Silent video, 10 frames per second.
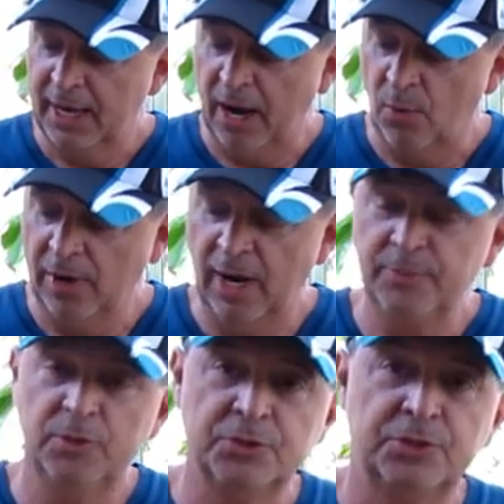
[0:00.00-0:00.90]
Now what
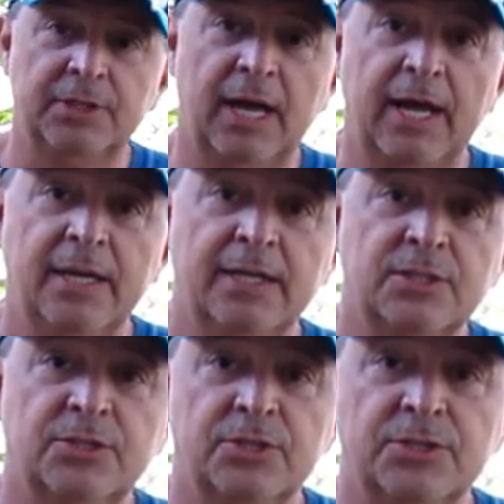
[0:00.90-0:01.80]
I'm using today
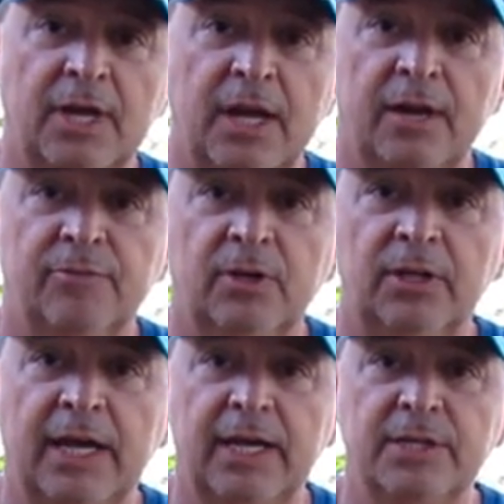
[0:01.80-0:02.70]
is this
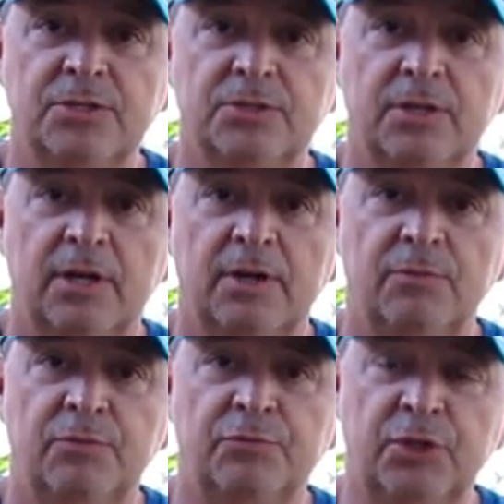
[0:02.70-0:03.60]
Everglades
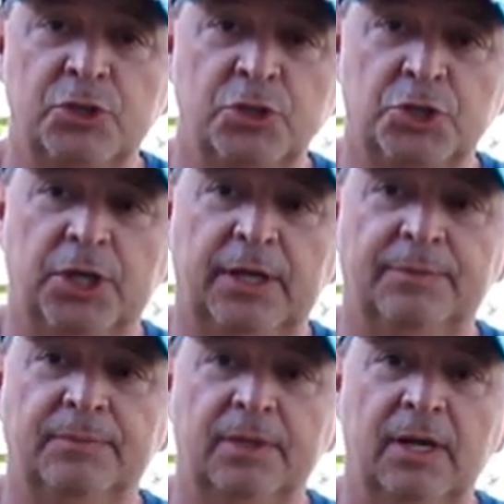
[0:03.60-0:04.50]
Fish and Chicken.
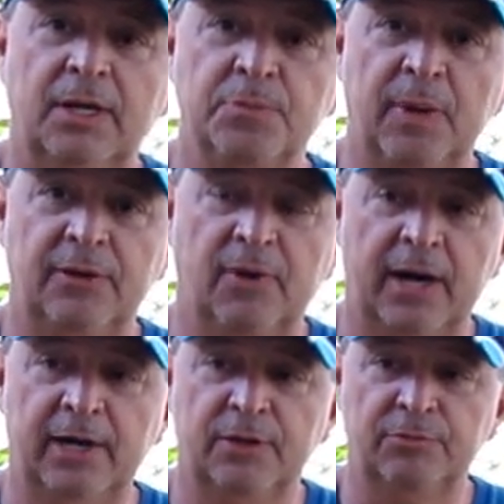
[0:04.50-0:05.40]
It's made
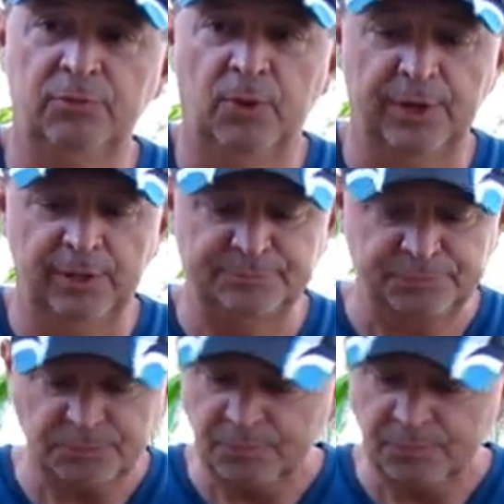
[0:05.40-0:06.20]
right here in Florida.